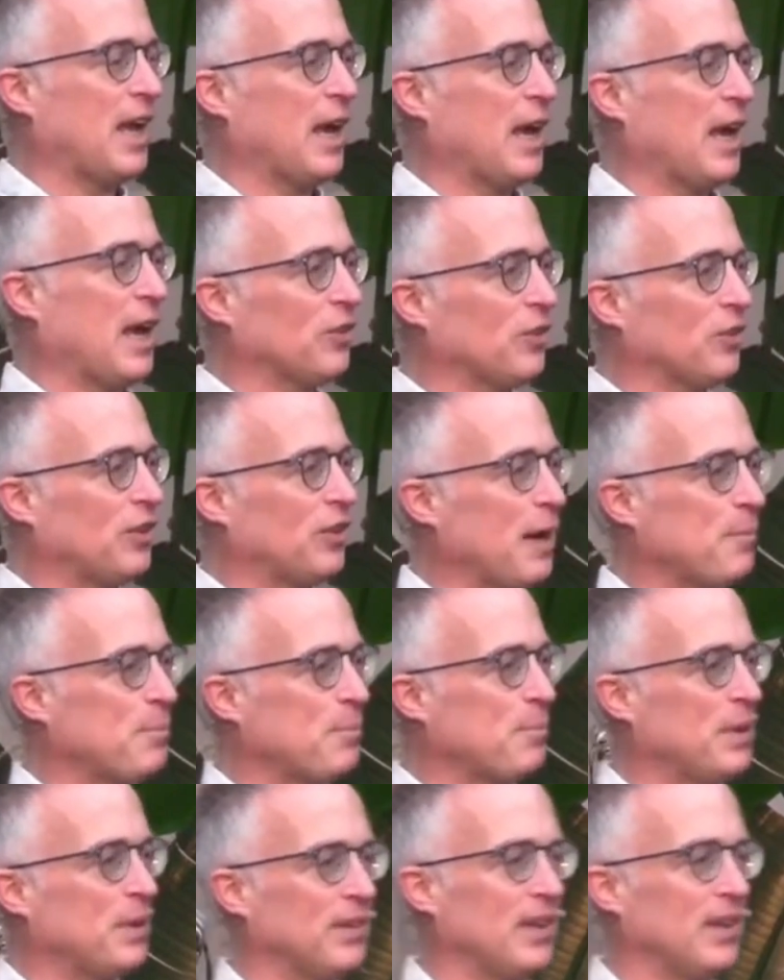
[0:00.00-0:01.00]
is
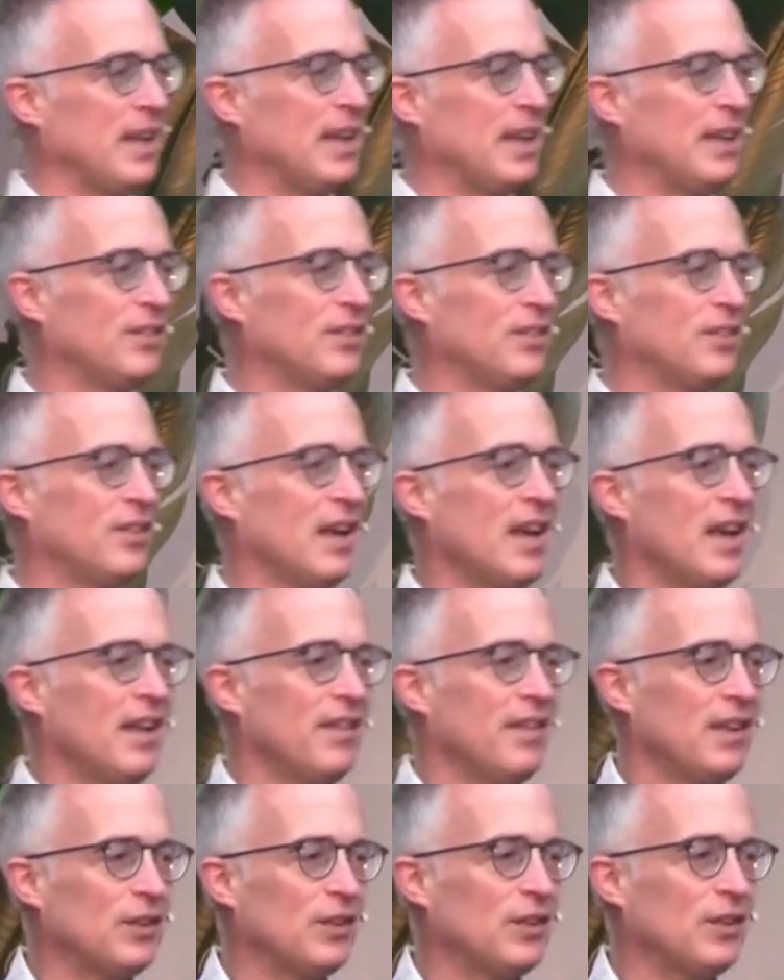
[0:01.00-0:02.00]
this idea of being
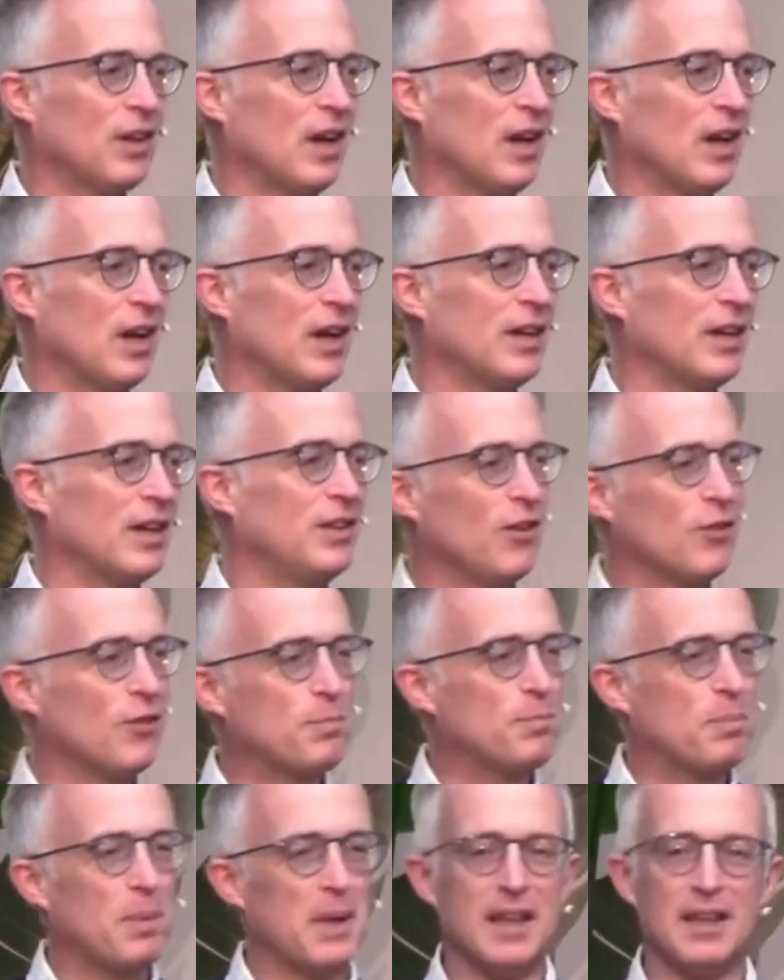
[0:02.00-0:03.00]
lukewarm.
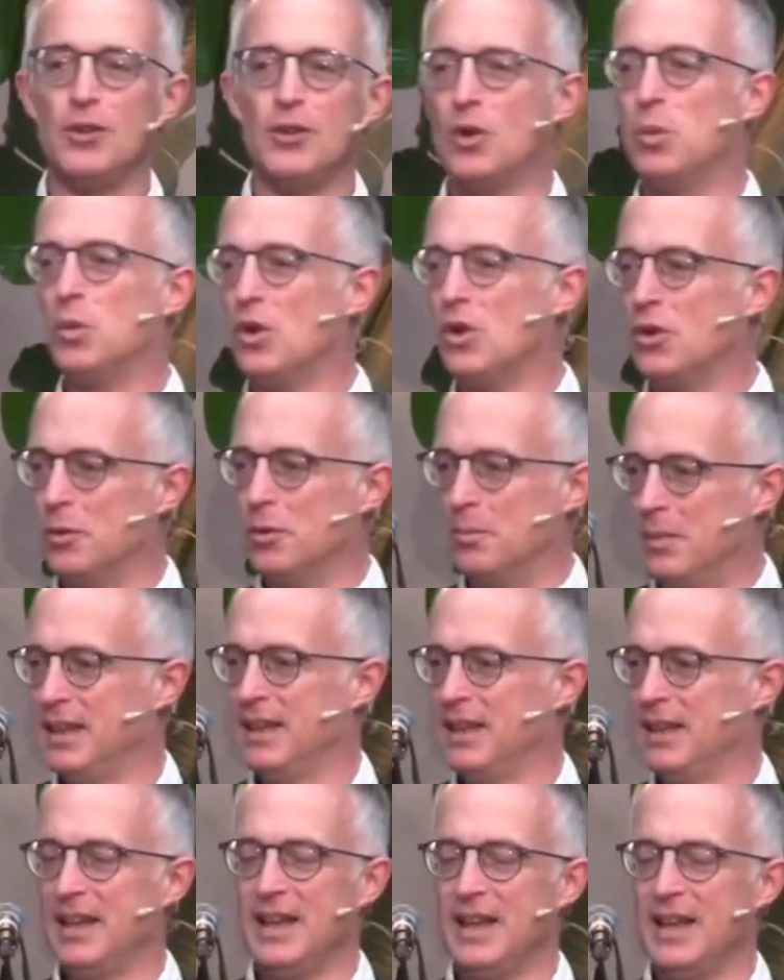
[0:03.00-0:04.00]
And
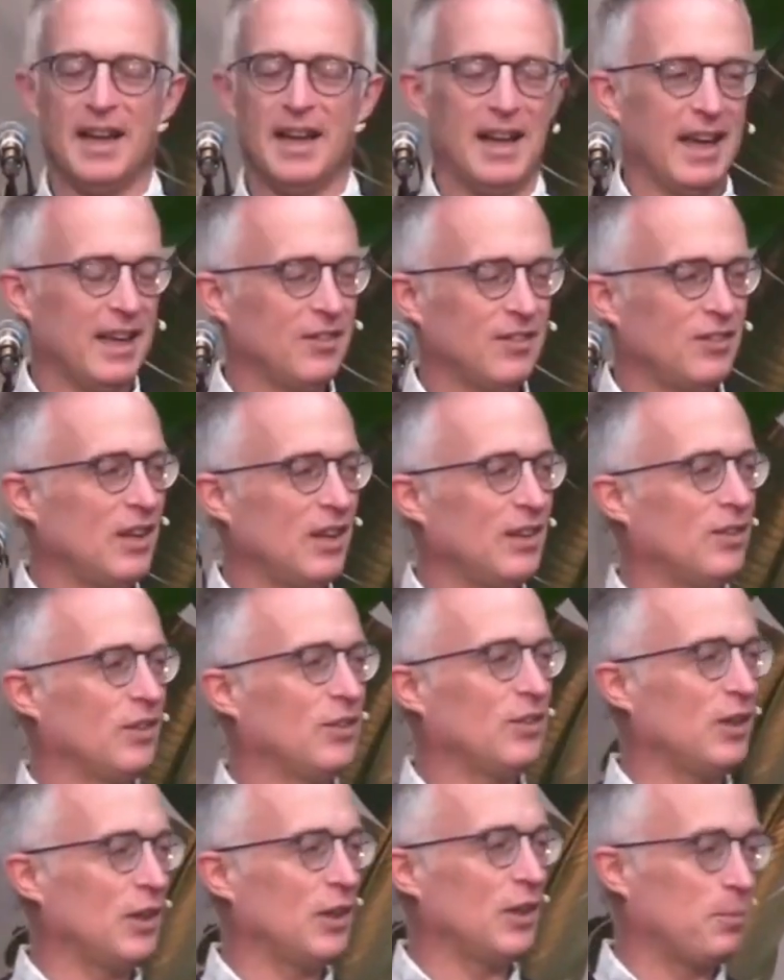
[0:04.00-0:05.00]
Jesus says, because you're
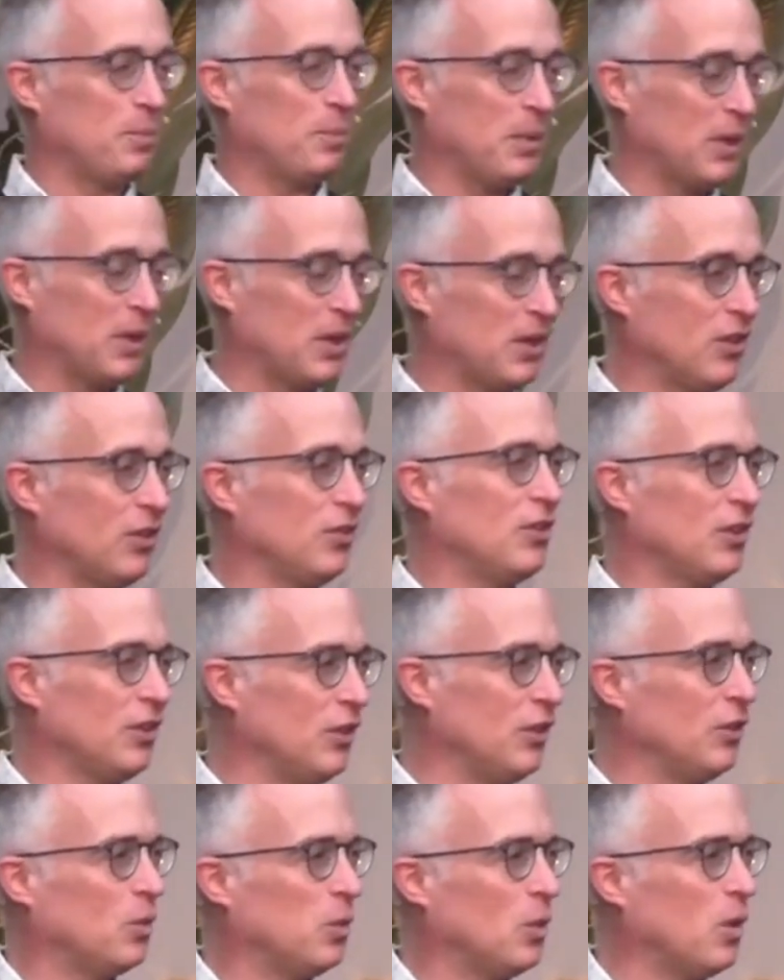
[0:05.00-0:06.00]
lukewarm and neither hot
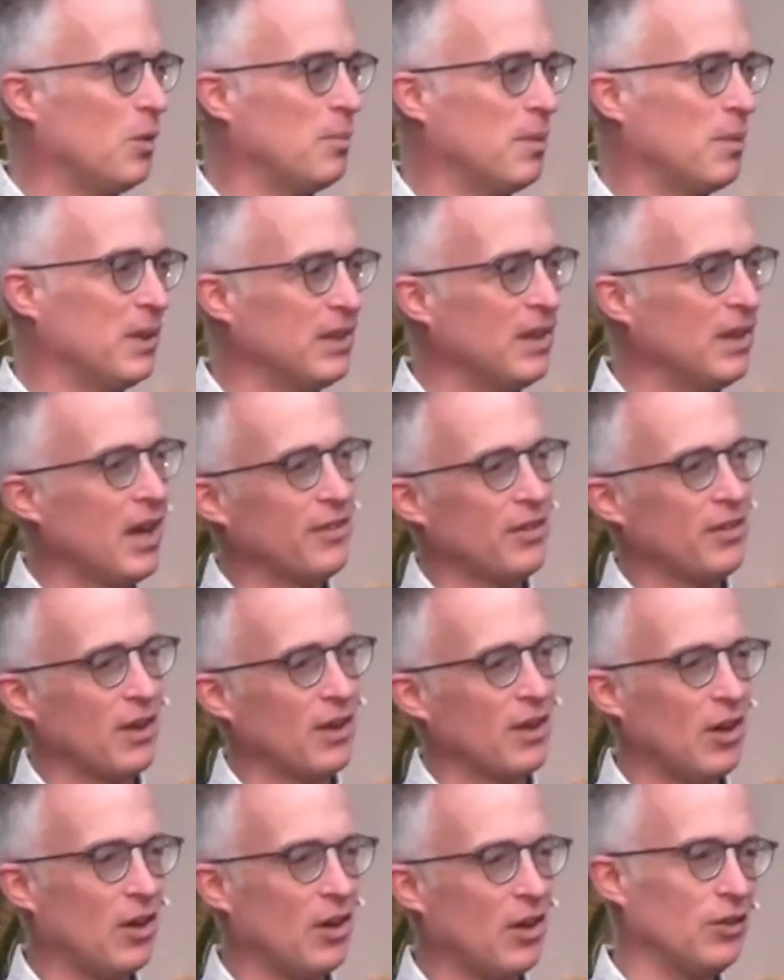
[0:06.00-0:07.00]
nor cold, I'm
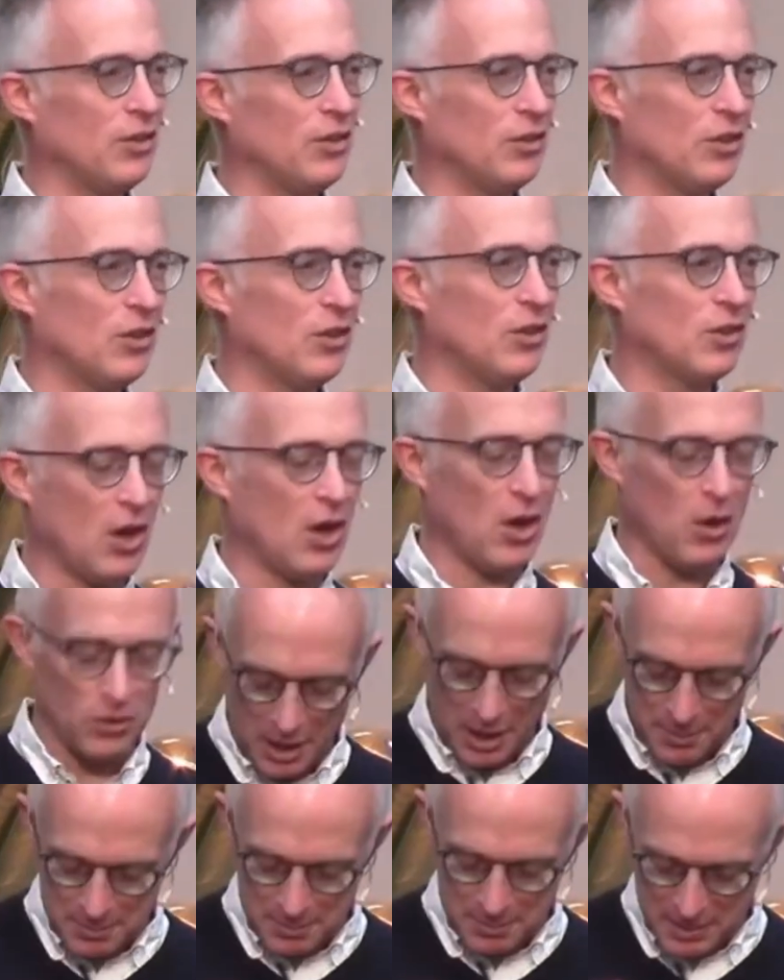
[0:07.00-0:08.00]
literally going to vomit you
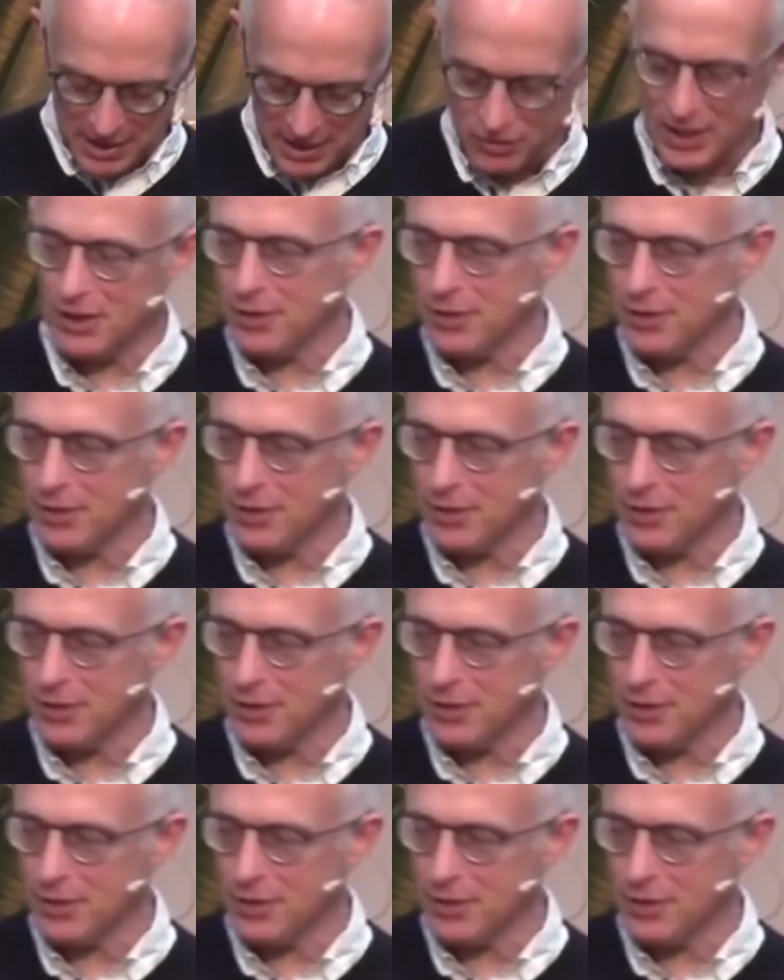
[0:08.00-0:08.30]
out of my